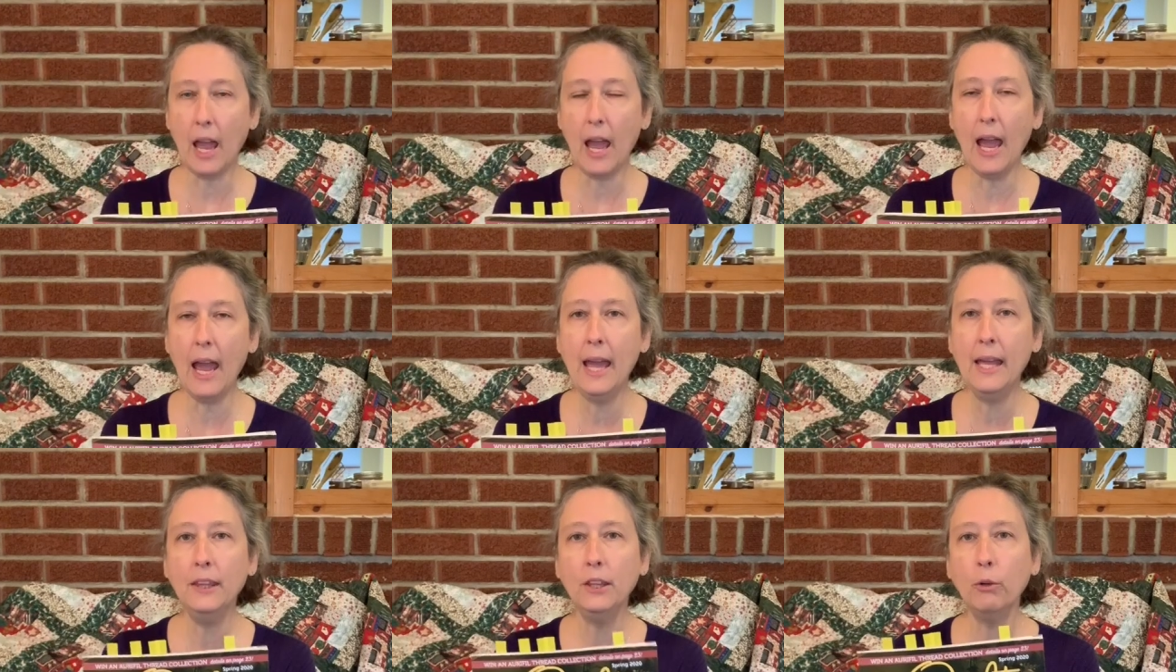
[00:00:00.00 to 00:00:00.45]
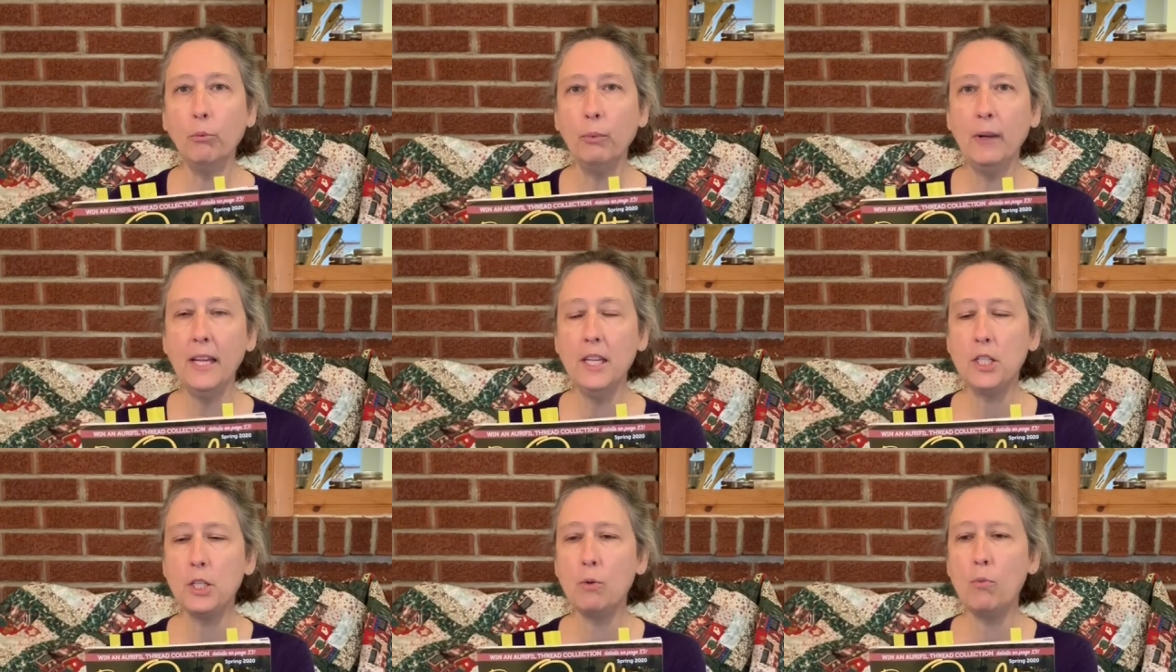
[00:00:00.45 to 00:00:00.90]
And the
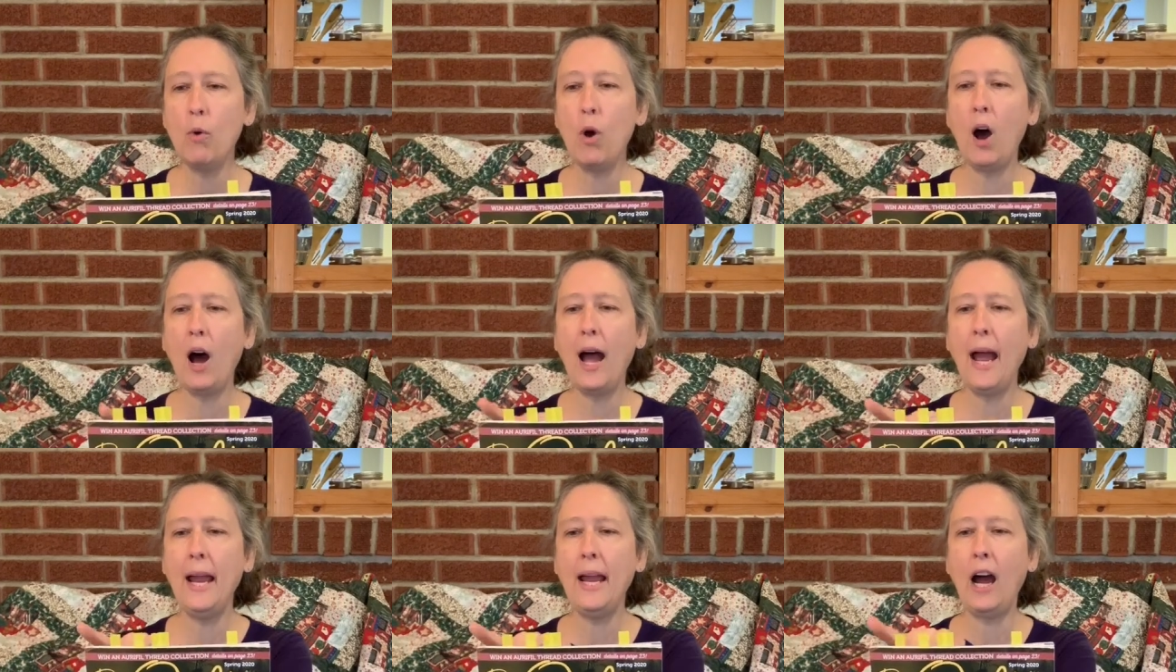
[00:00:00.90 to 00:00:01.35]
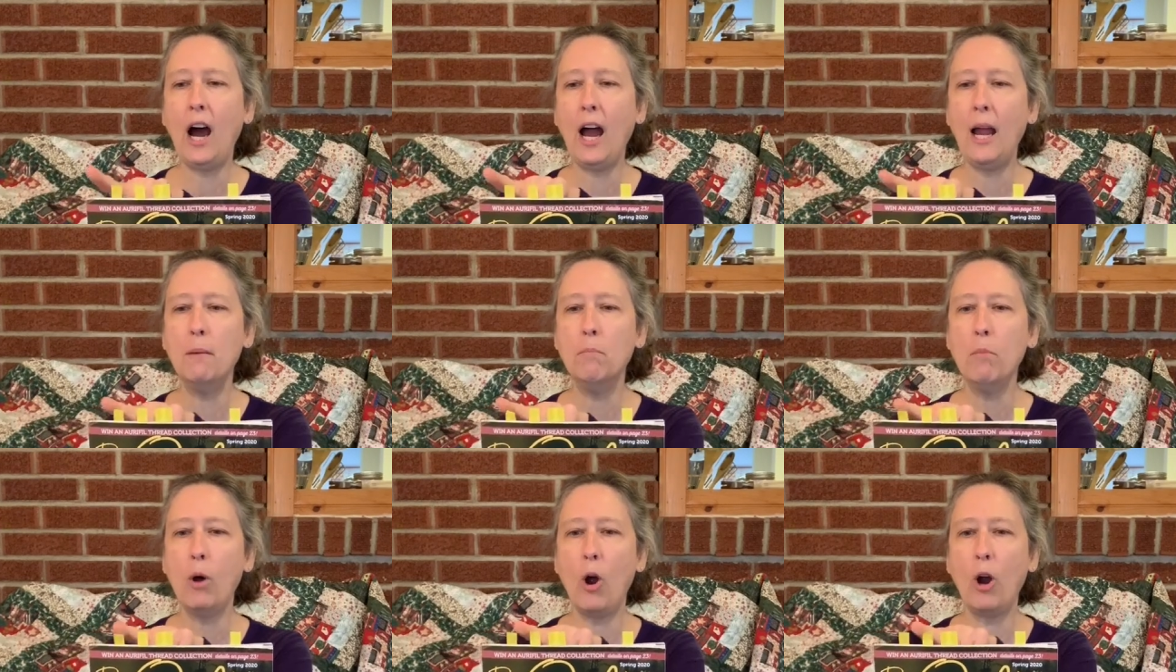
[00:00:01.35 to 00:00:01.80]
reason why
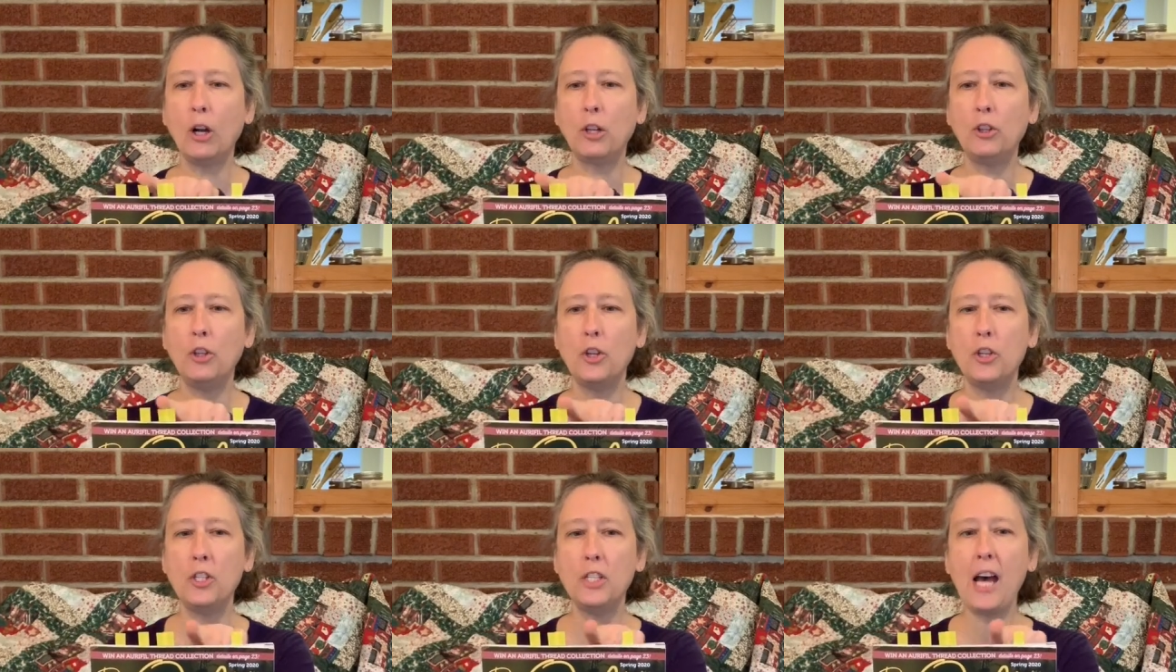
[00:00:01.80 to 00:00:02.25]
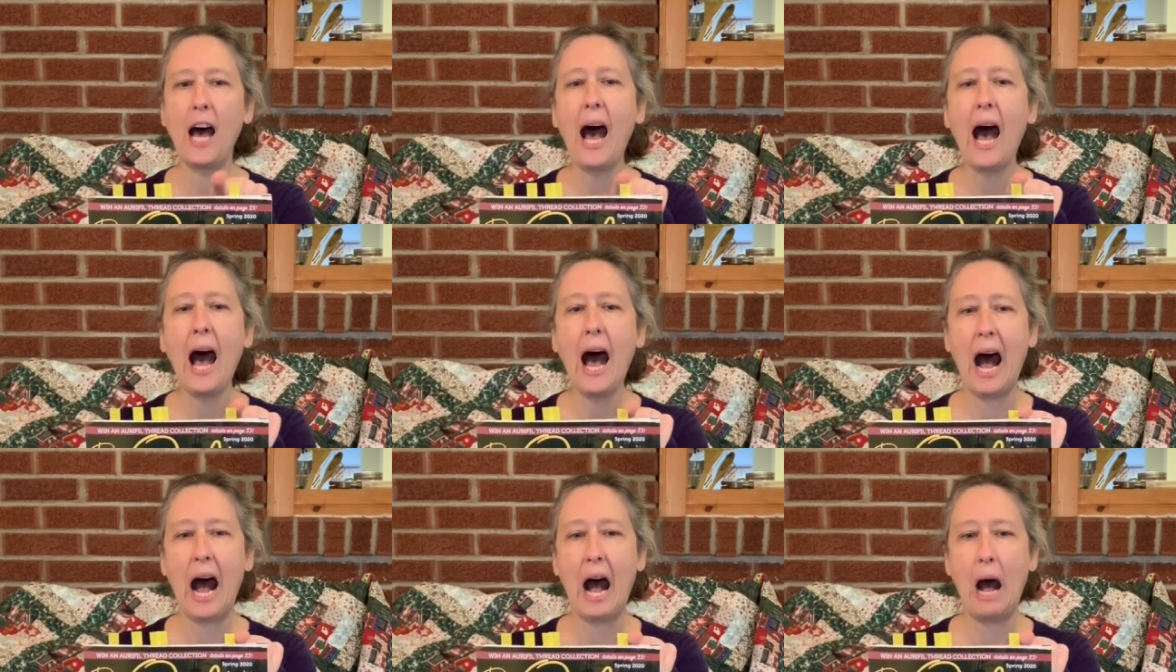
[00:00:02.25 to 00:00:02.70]
I marked the
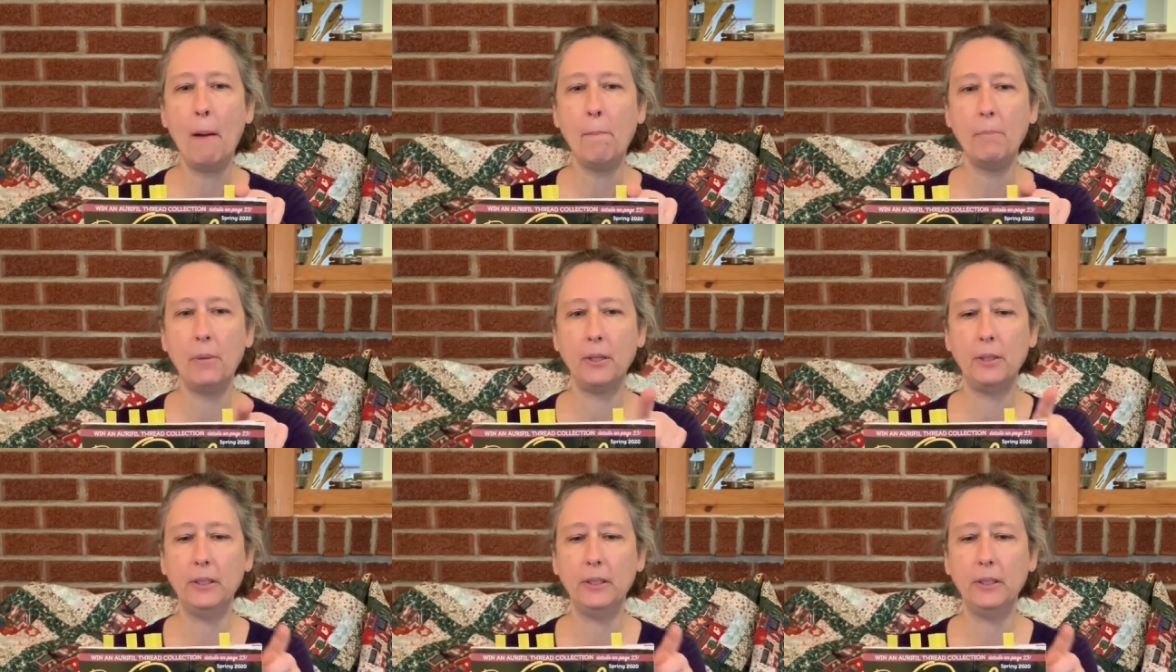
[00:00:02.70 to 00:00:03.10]
top